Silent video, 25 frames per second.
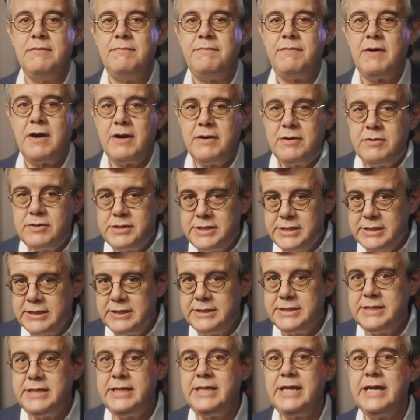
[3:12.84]
further
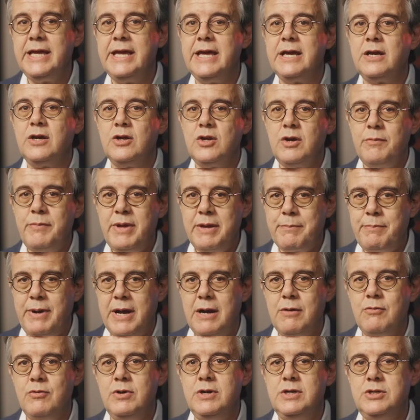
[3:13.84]
tilting economic
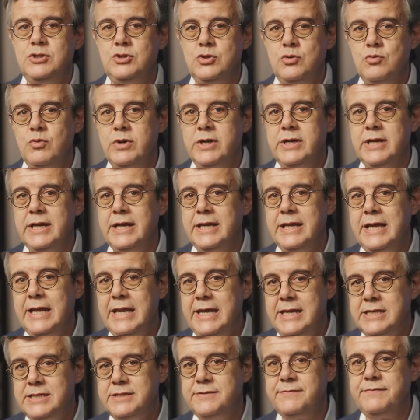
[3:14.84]
power toward an
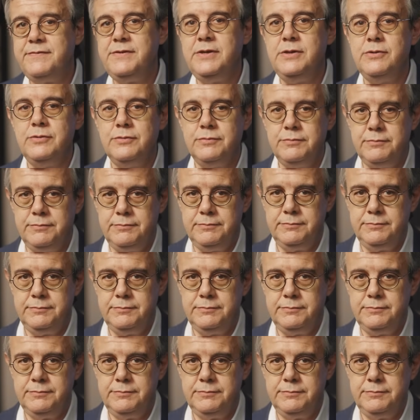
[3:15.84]
elite few.